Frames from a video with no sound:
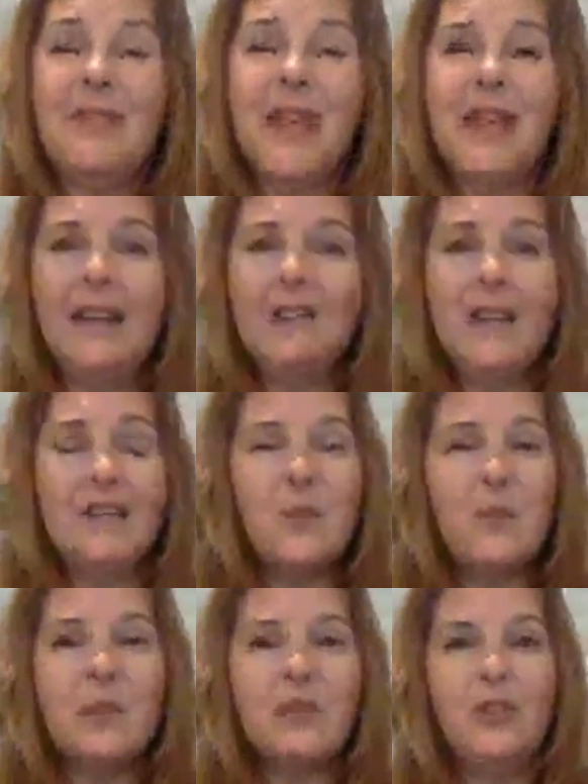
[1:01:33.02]
and I just
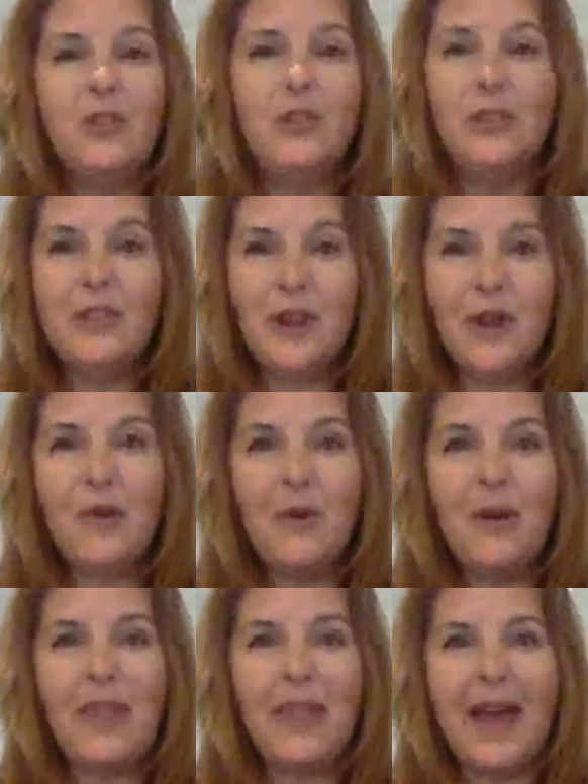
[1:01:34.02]
want you to
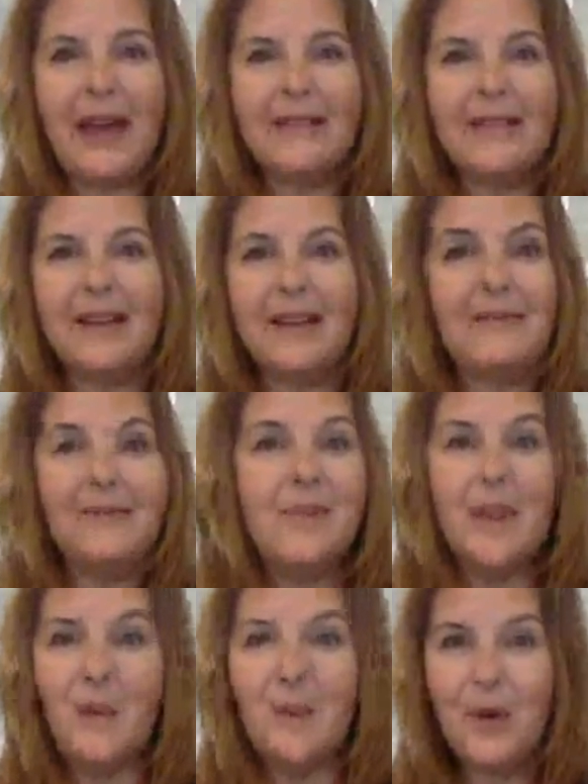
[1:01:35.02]
know that uh,
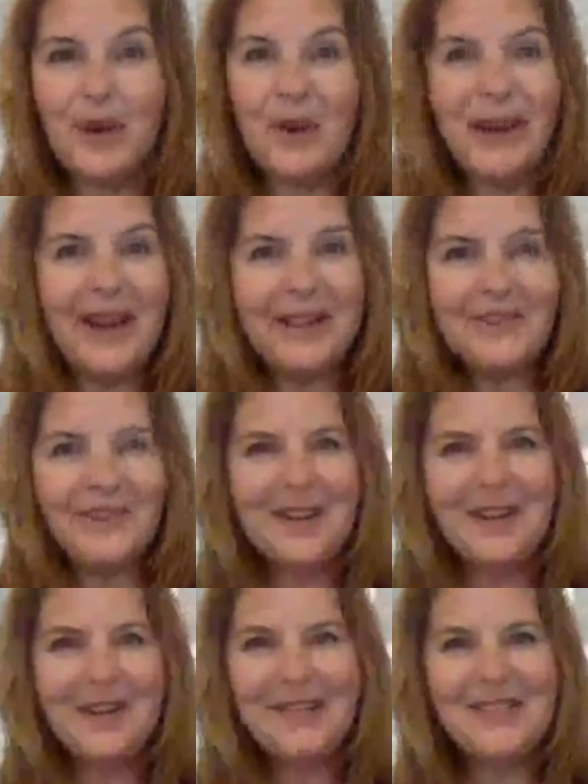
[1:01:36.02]
we're here to answer
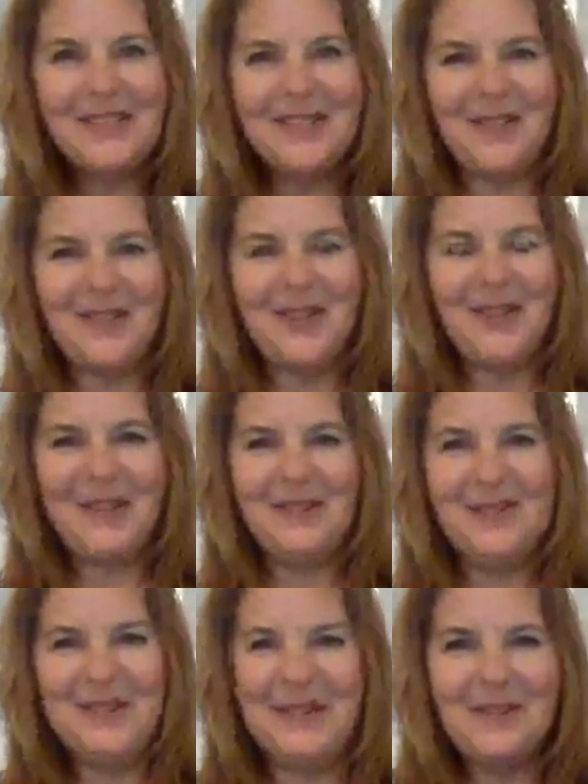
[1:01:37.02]
any questions for you.
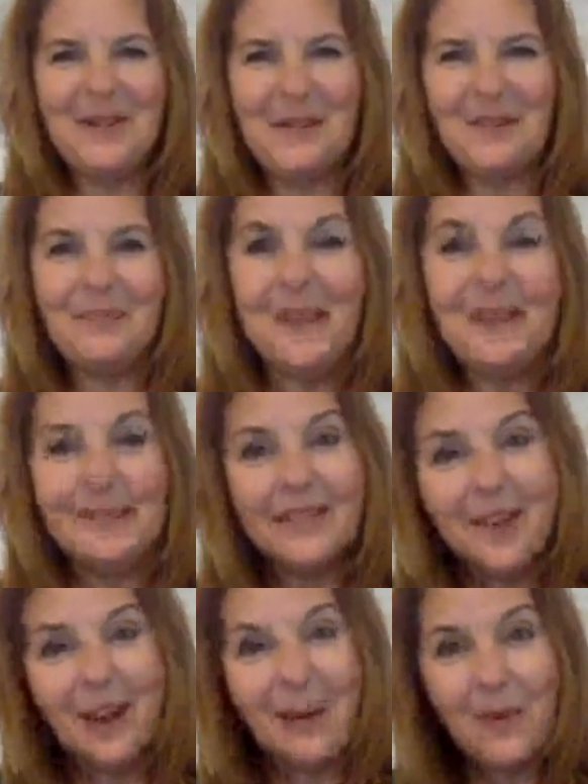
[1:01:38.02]
So um,
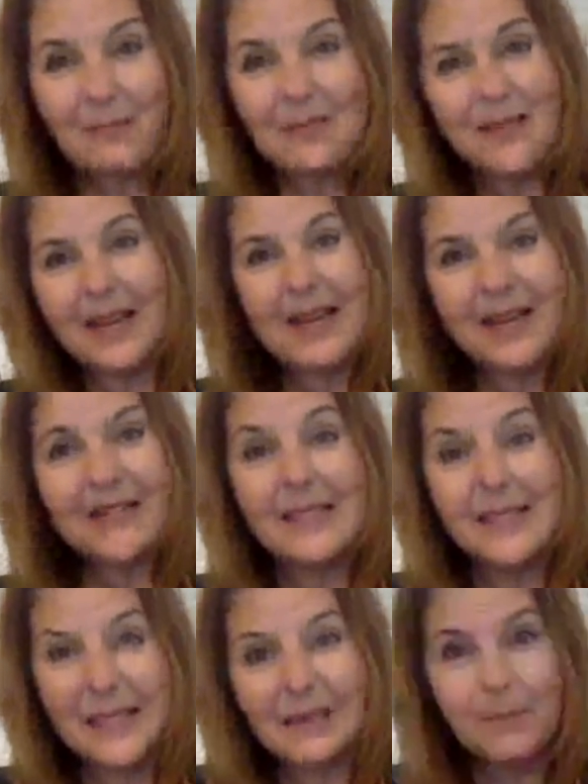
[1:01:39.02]
visit our website at
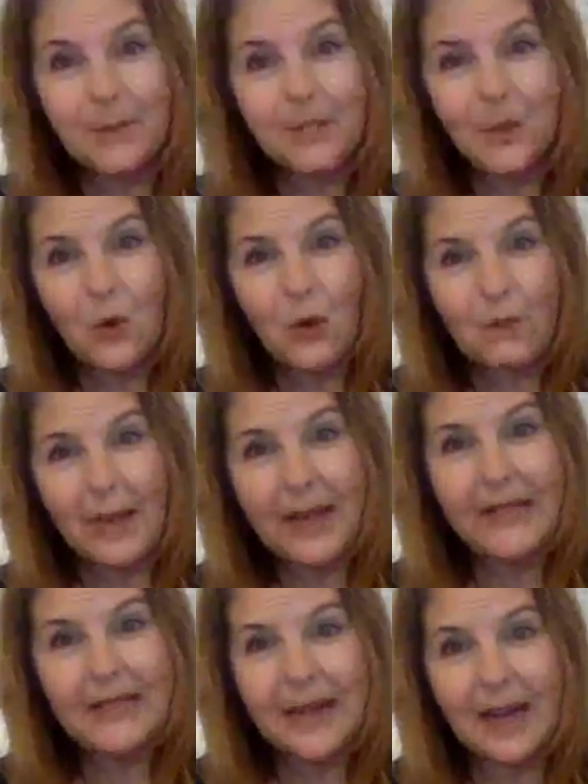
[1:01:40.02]

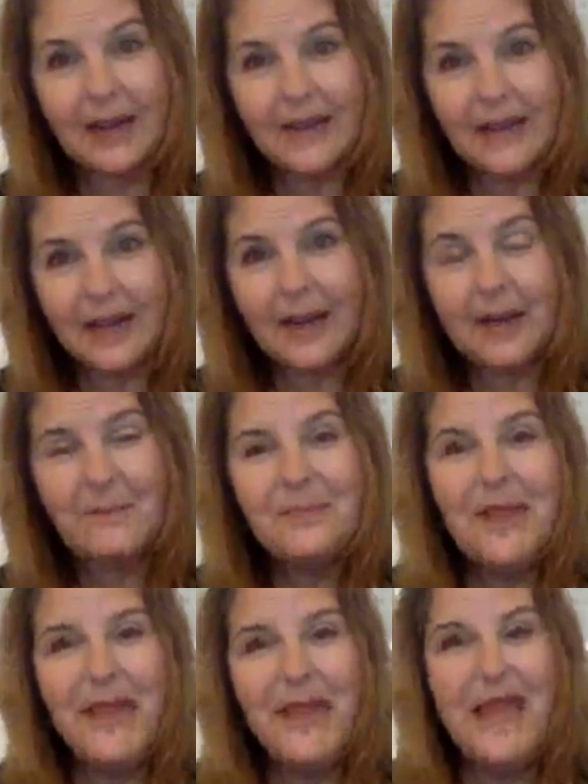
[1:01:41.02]
sleepersgourmet.com
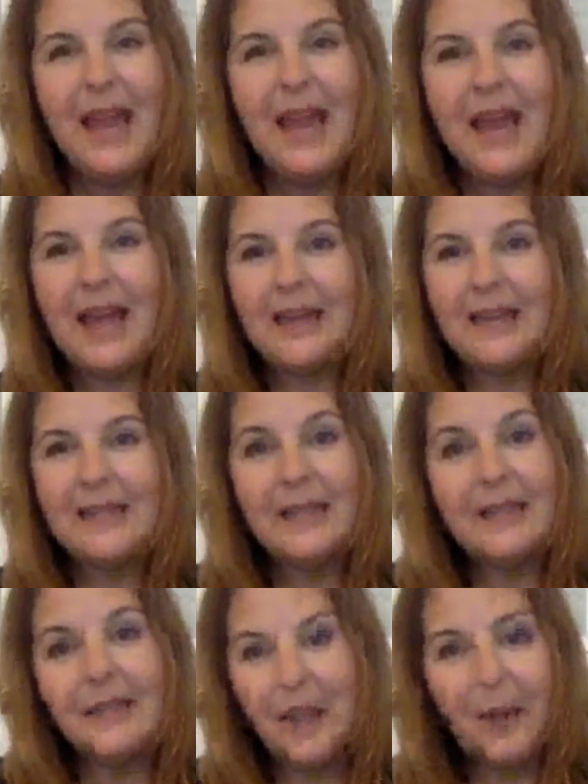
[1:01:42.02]
and,
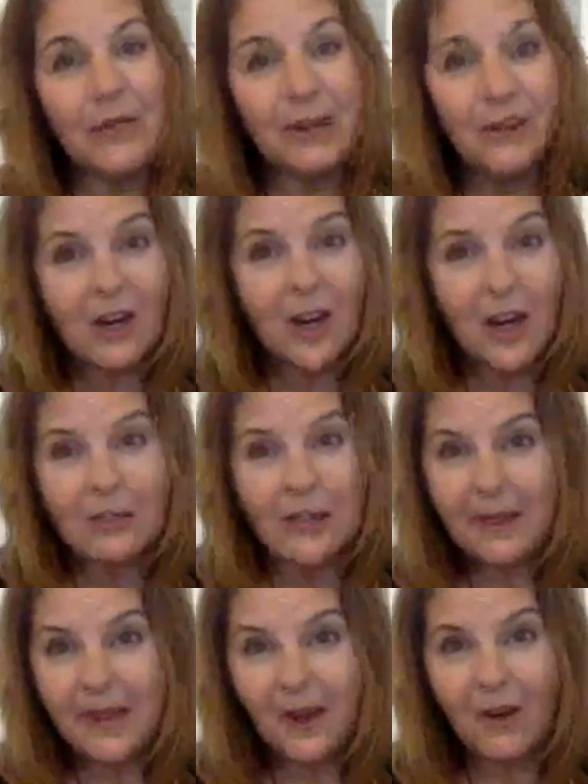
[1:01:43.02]
you know, leave a
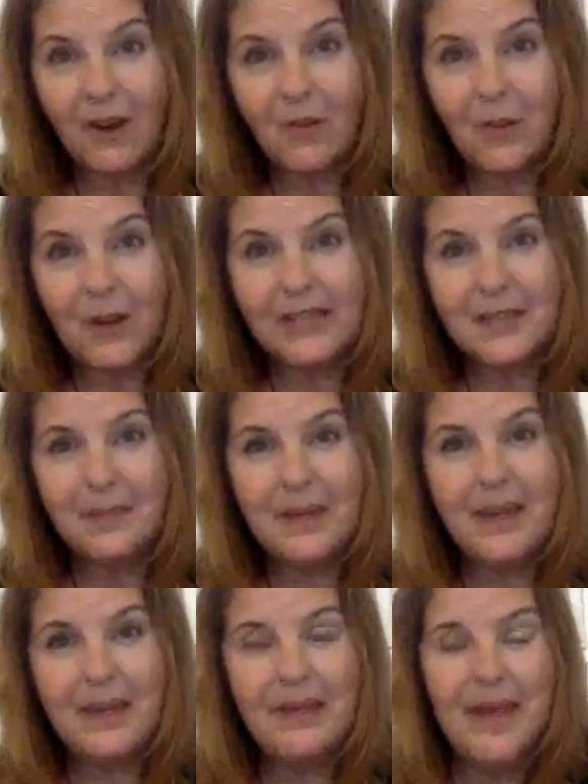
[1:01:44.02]
comment there on the
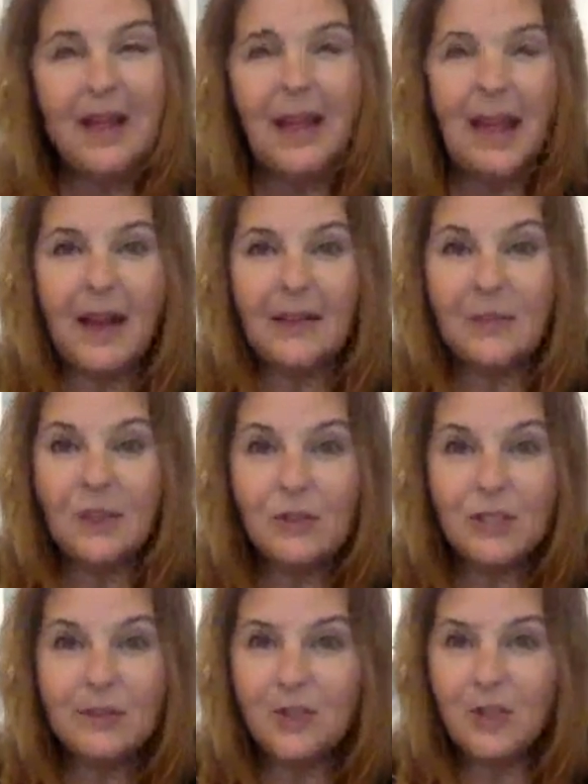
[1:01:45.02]
recipe. Uh, do
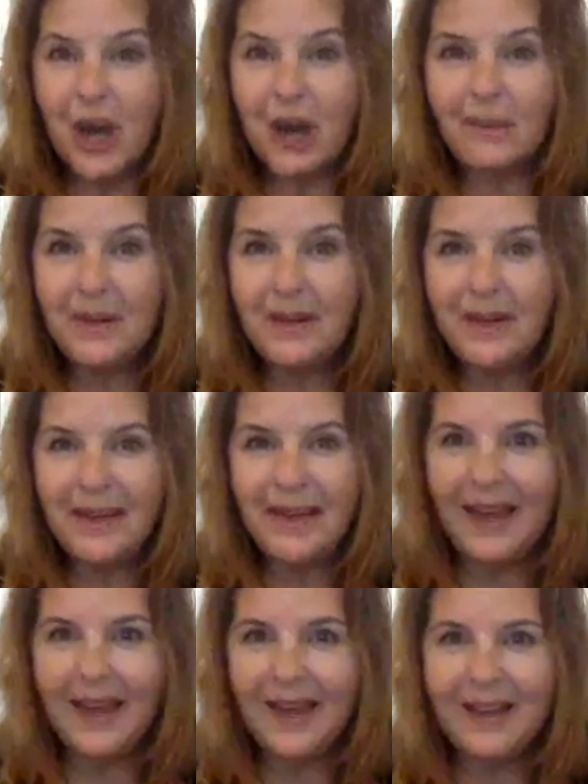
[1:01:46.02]
some shopping
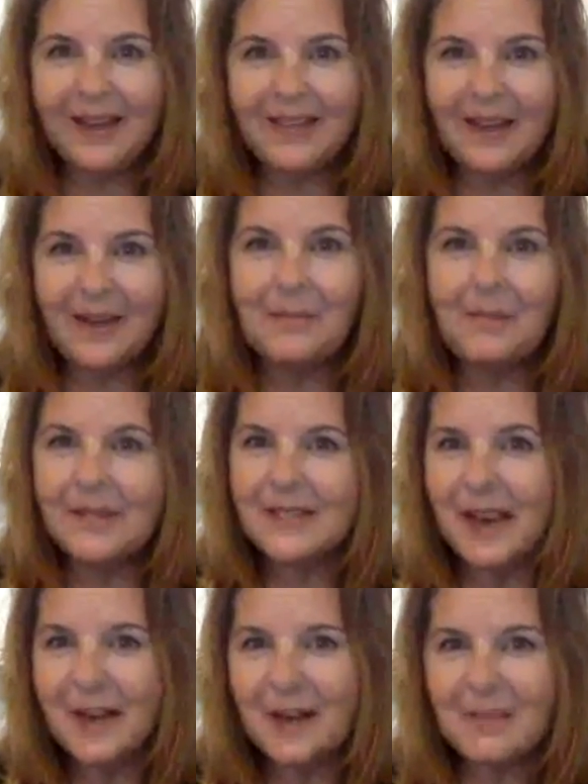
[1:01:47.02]
and um,
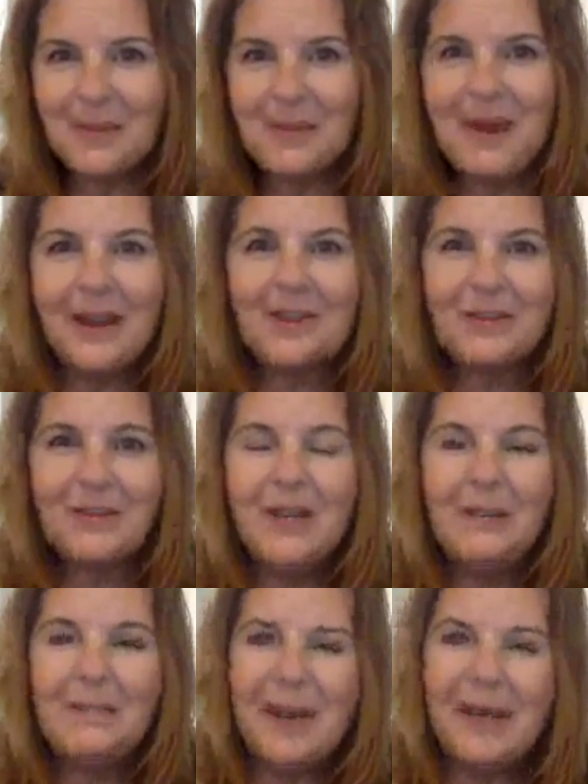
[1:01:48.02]
stock up your
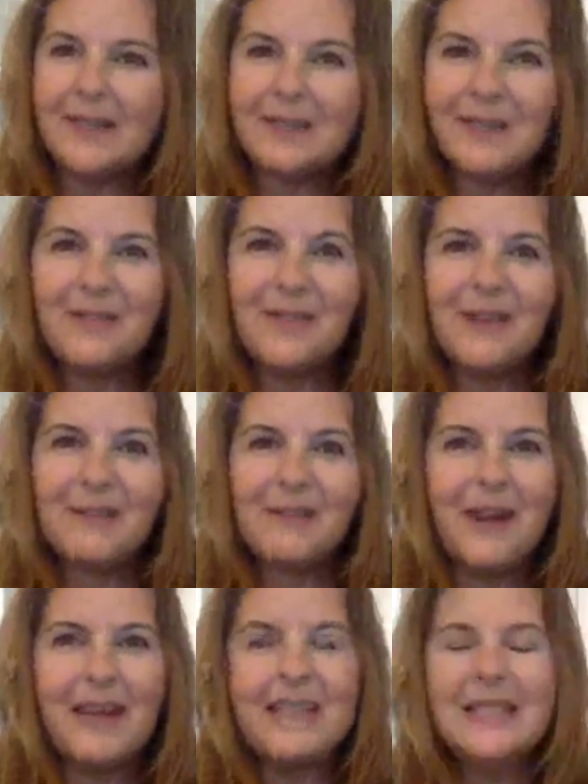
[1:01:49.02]
pantry, buy something for a
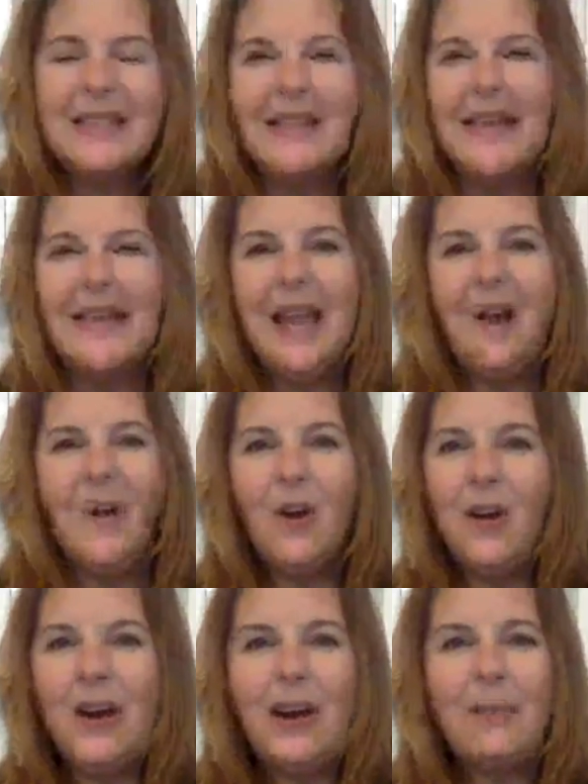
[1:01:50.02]
friend,
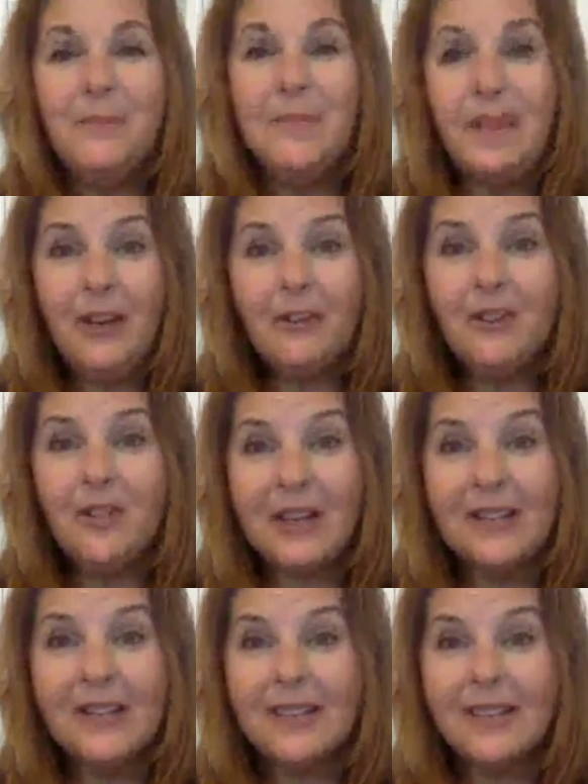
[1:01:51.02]
or, um, you know,
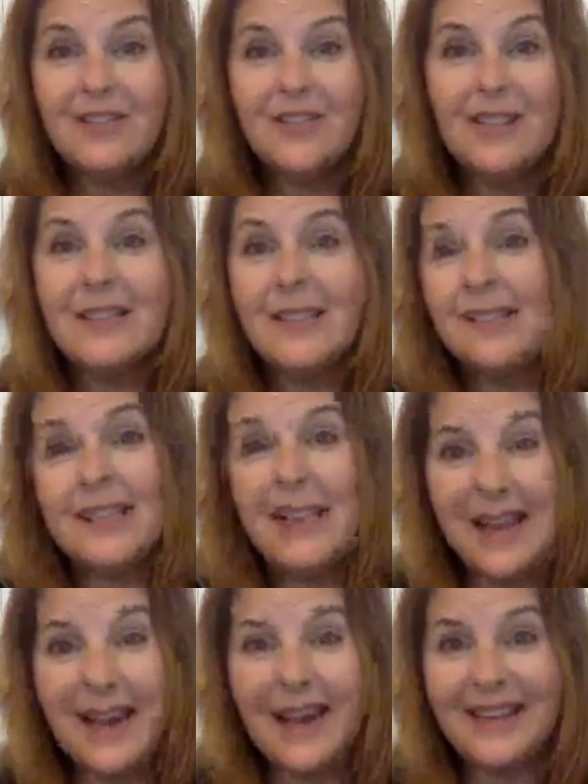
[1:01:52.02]
just, just
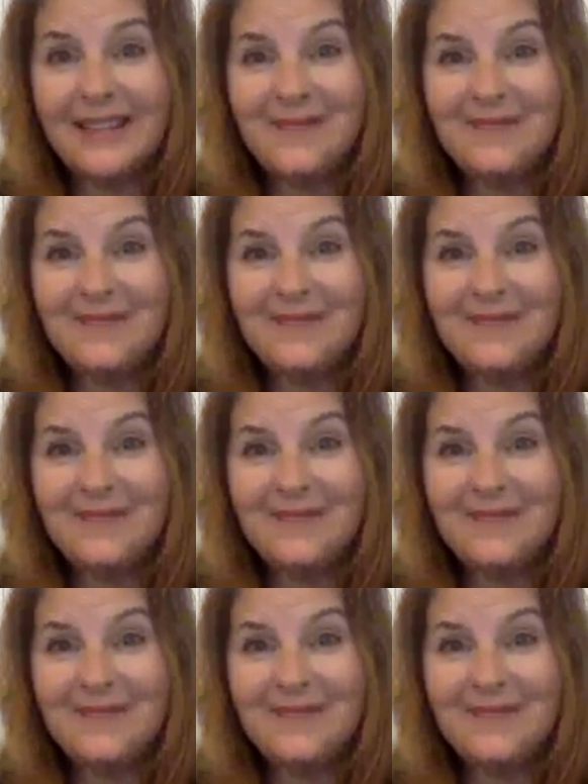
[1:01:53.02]
say hi.